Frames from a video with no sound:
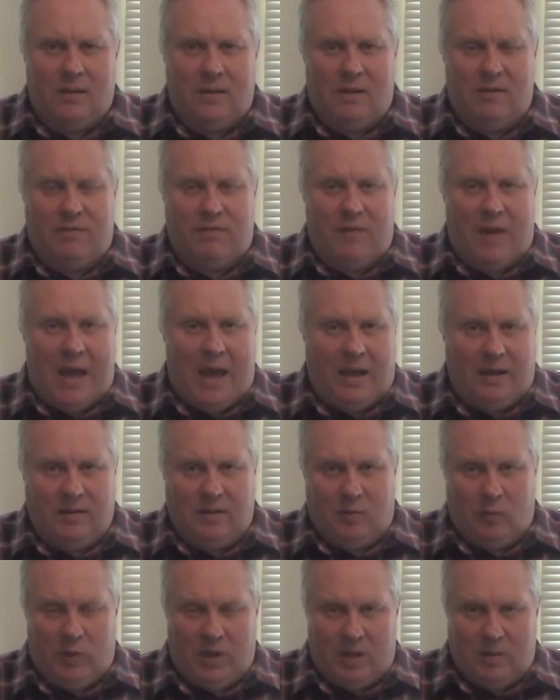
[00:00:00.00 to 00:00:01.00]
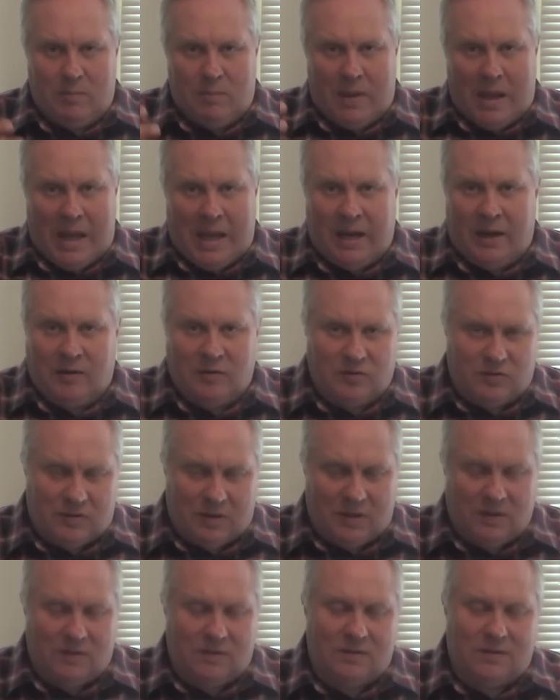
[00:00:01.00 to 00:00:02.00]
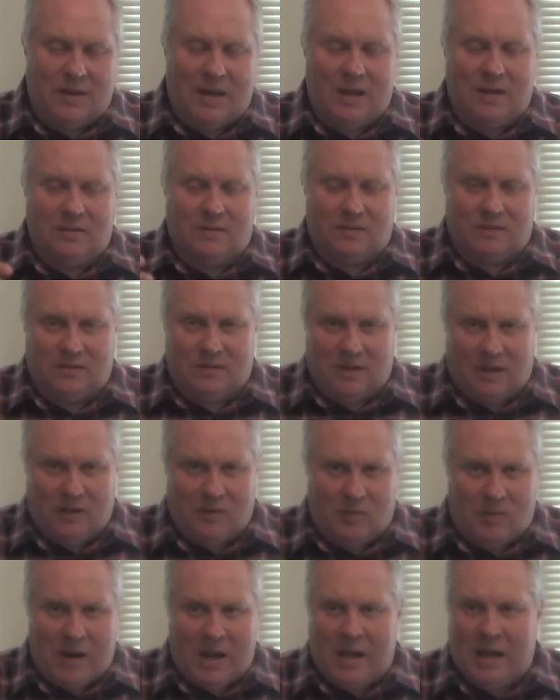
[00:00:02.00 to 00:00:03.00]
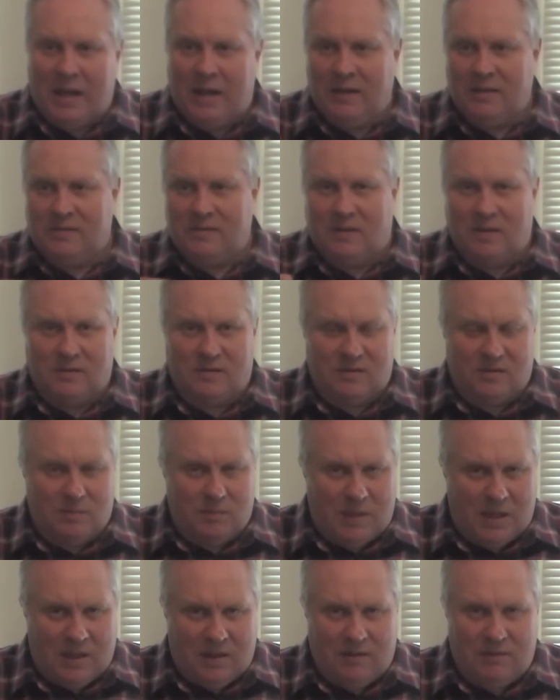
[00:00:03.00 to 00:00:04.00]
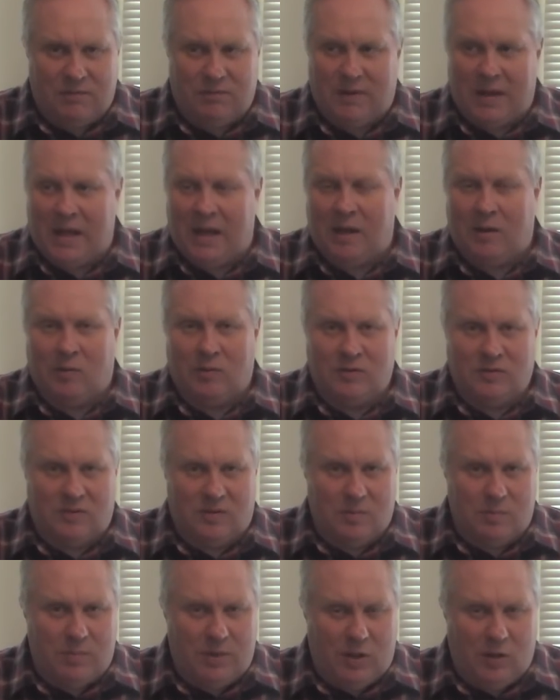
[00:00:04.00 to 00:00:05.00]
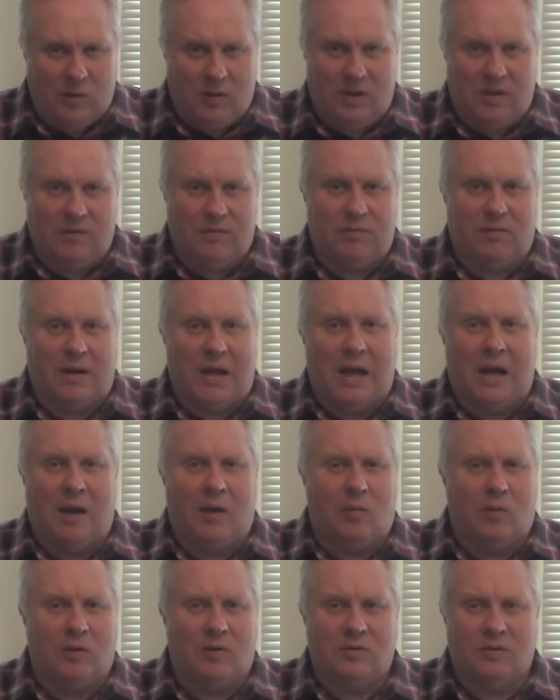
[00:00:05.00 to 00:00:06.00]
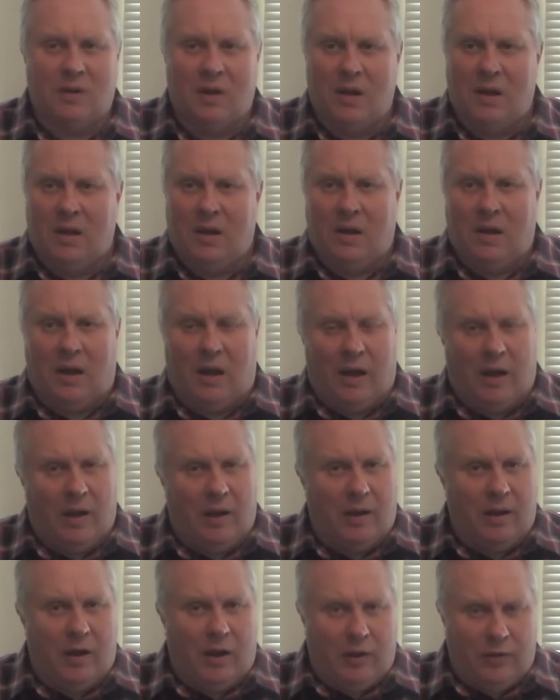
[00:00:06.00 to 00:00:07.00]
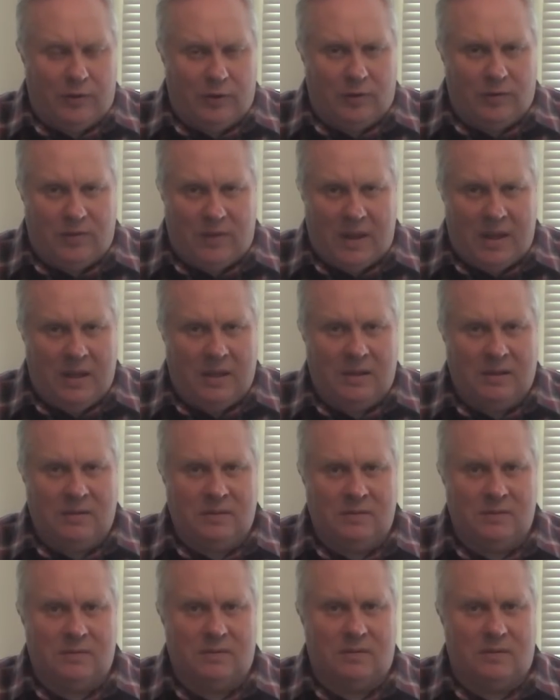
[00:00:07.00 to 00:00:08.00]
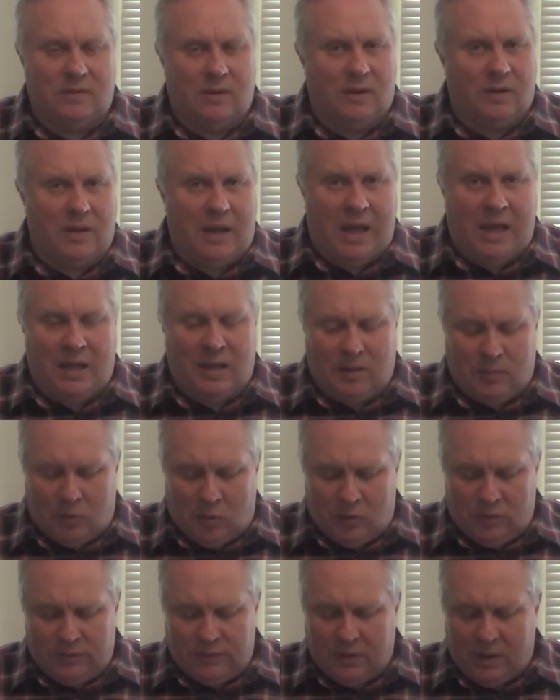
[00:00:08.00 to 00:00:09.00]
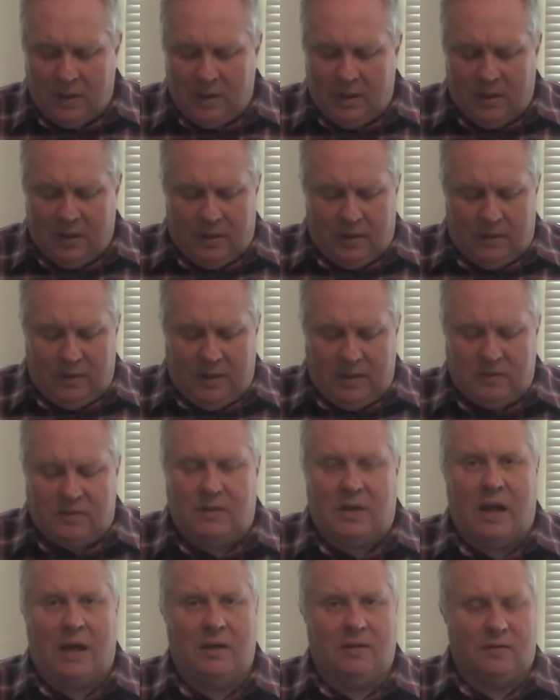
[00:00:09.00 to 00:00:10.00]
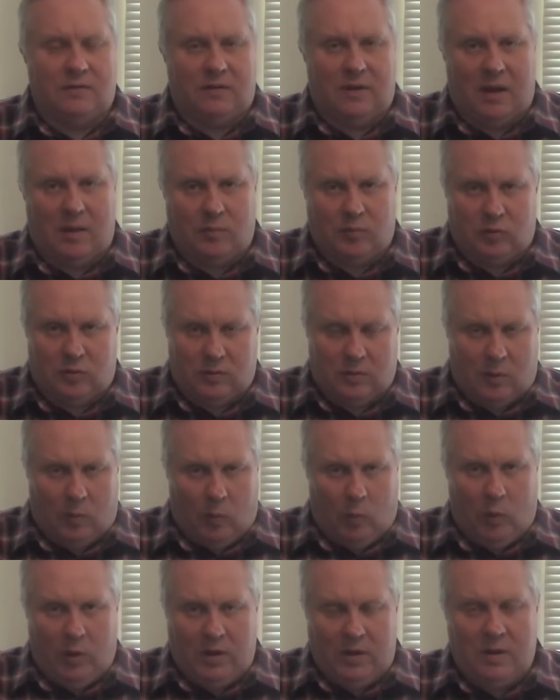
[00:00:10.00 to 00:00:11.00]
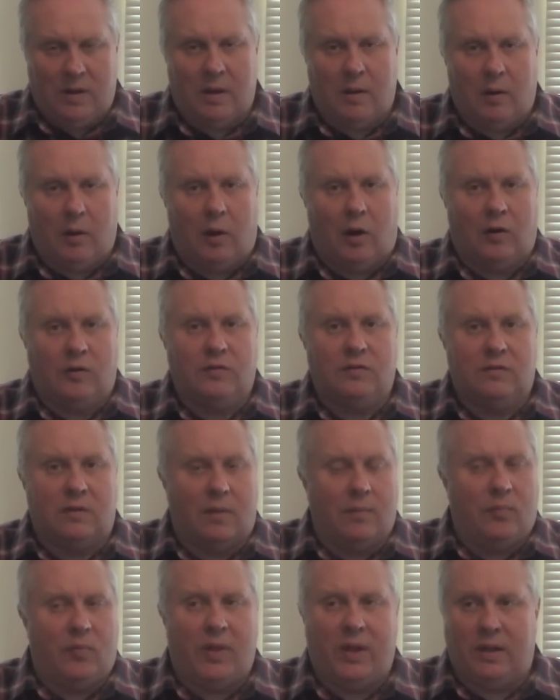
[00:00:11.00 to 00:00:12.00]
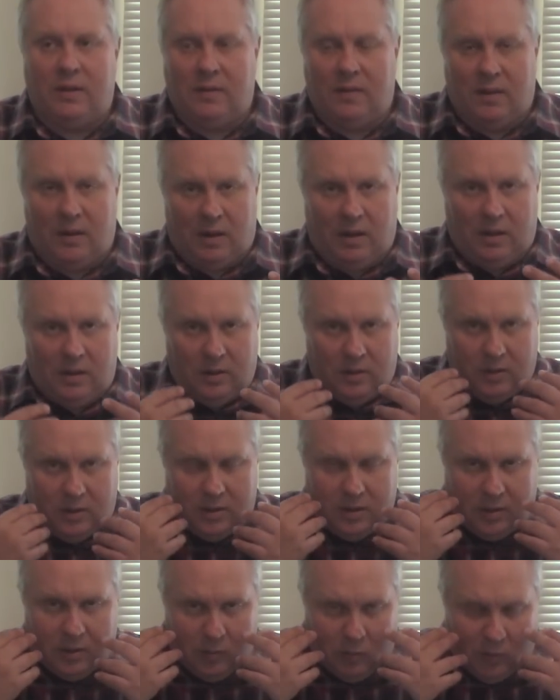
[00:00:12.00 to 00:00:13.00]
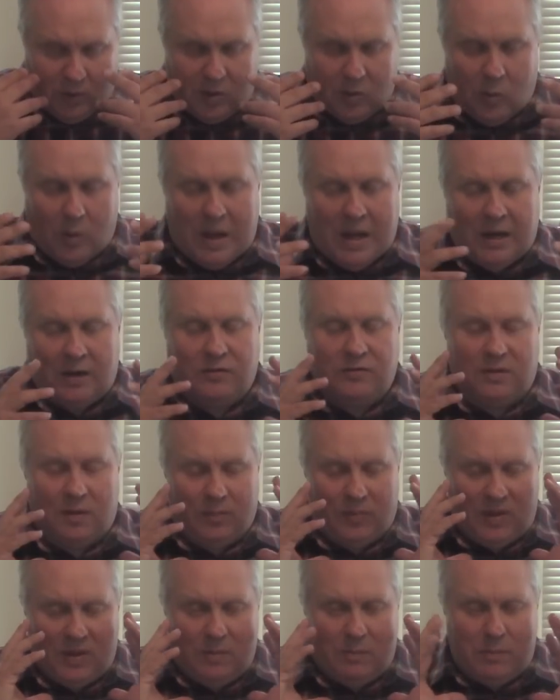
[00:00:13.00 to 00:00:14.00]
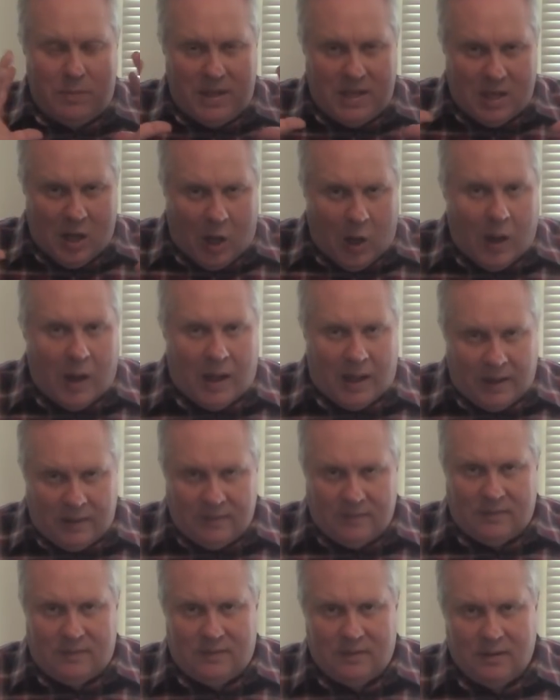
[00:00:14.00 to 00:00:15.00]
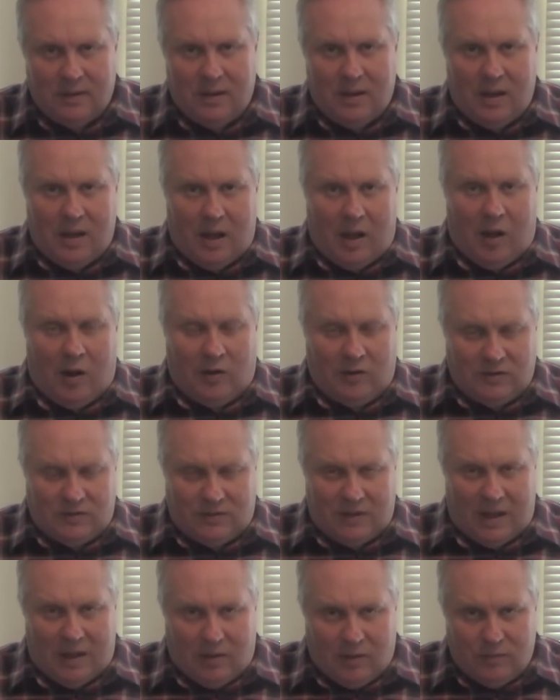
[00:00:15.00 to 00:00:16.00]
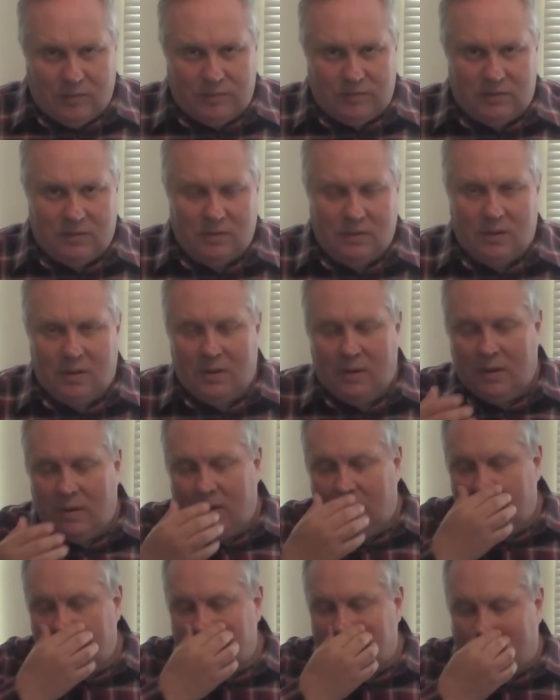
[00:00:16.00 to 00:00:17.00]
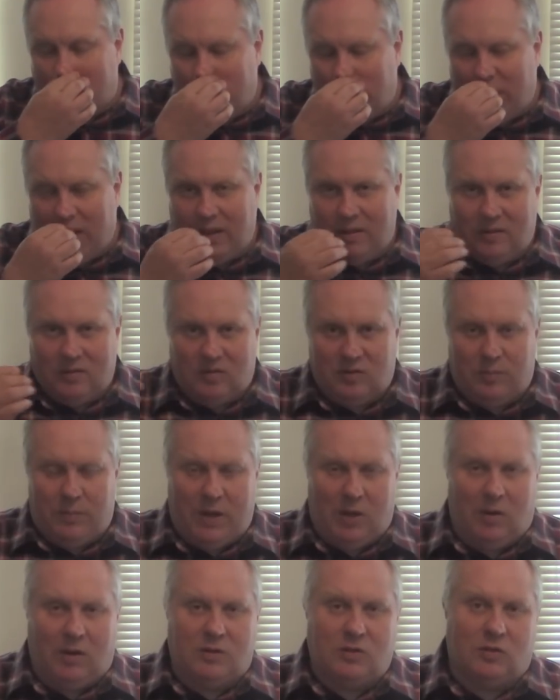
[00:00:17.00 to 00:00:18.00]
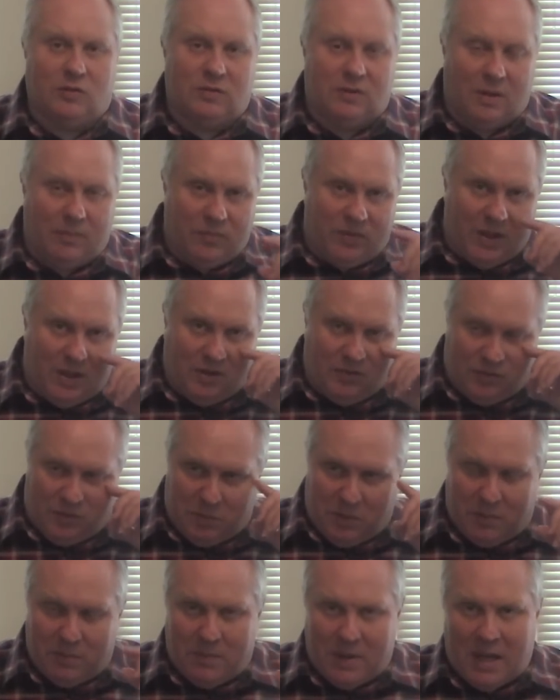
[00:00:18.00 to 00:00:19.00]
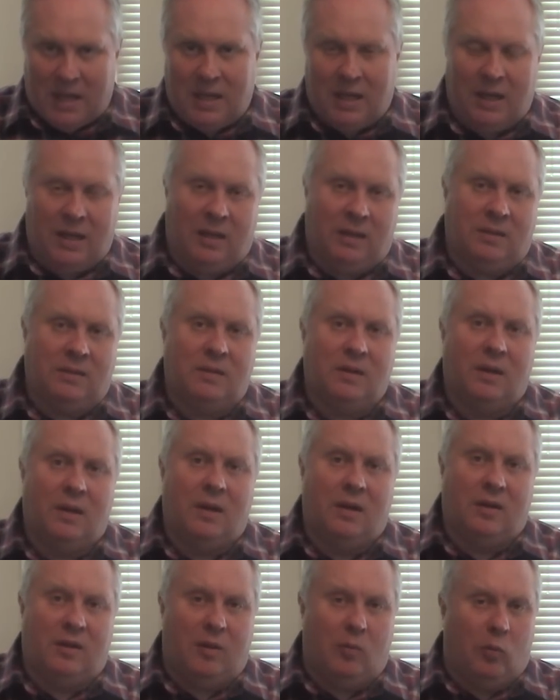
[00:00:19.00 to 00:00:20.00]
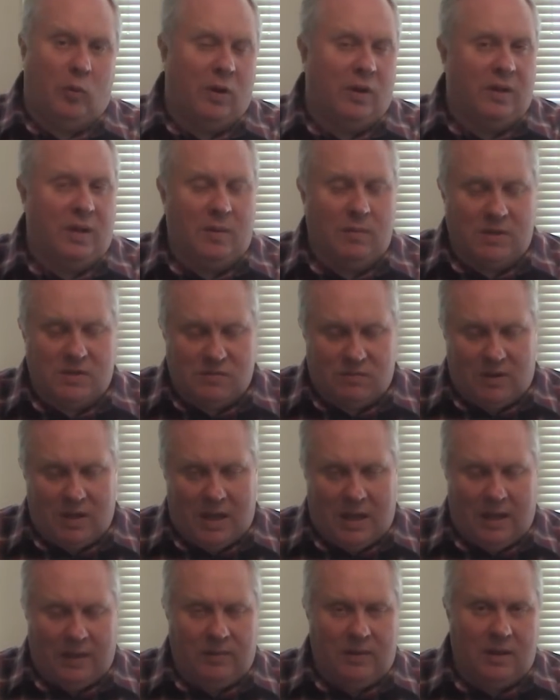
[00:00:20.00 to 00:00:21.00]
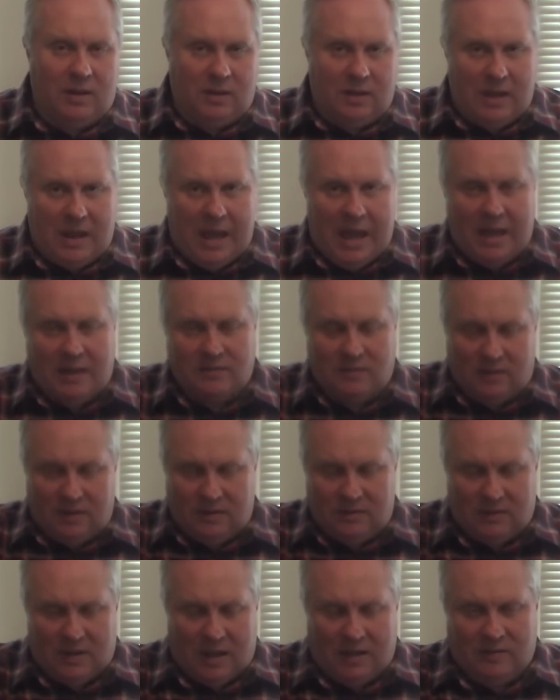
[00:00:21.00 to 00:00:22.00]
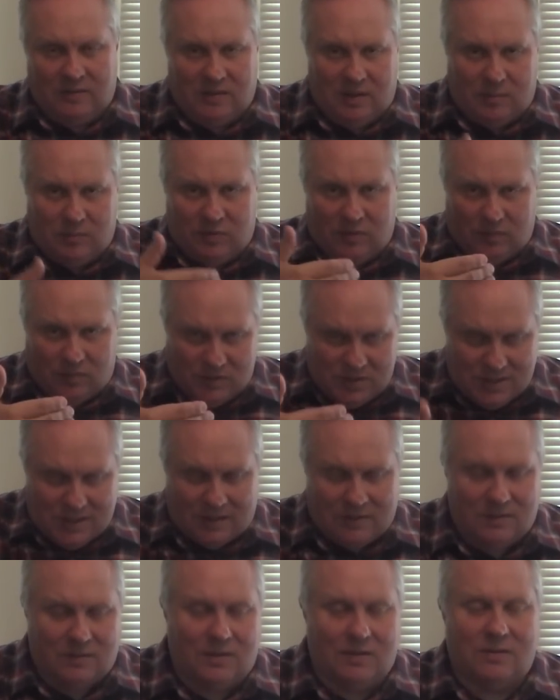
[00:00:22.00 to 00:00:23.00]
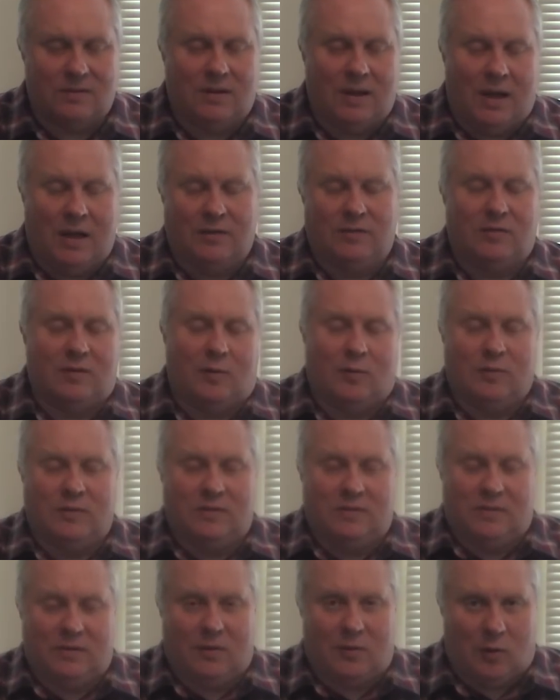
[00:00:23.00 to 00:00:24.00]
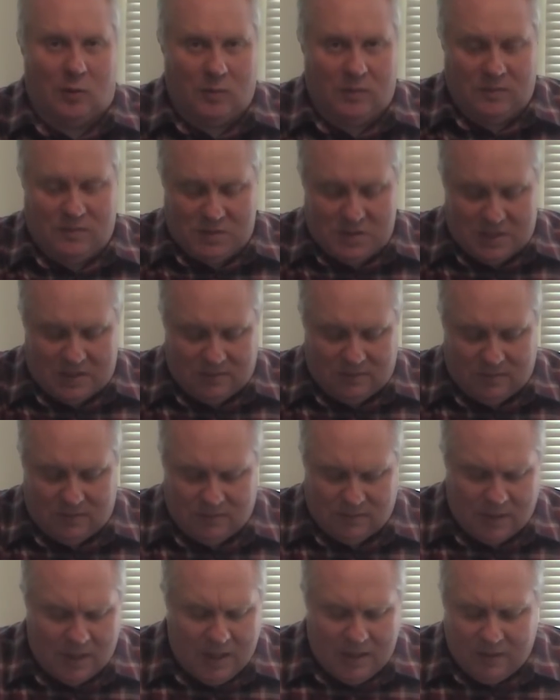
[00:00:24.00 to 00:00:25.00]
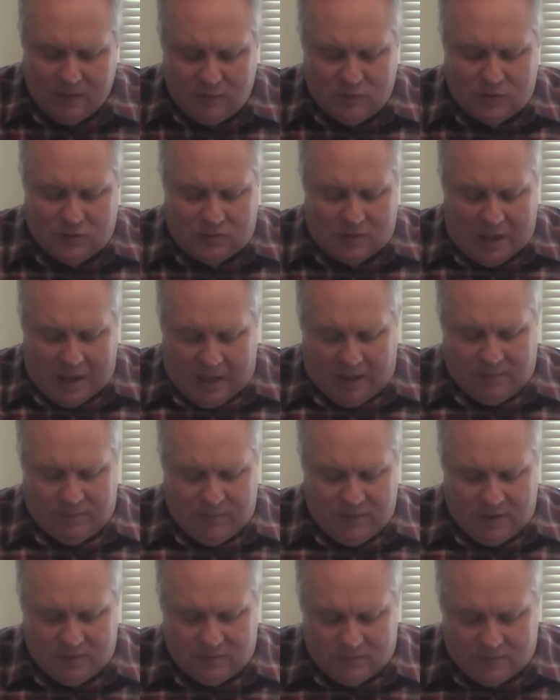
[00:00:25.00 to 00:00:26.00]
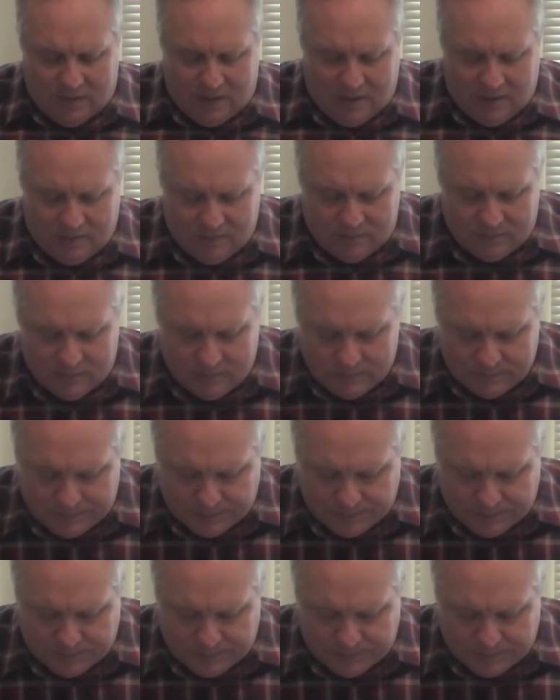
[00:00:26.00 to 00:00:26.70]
The fact that we admire sunsets, sunrise, the smell of flowers, the beauty of flowers, uh, other things, the animals. These concepts would, are something that require something beyond ourselves something spiritual, something from a mind that we're in the image of God that has these concepts of justice. God's throne is the throne of justice. These are just obvious things.